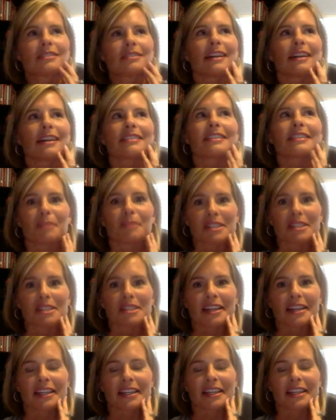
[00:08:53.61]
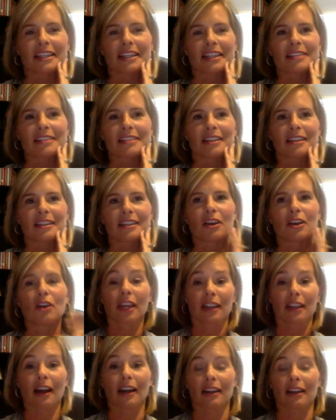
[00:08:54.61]
I said, give me a second. And I said,
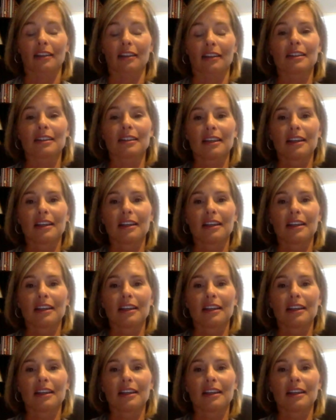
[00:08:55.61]
okay, got it.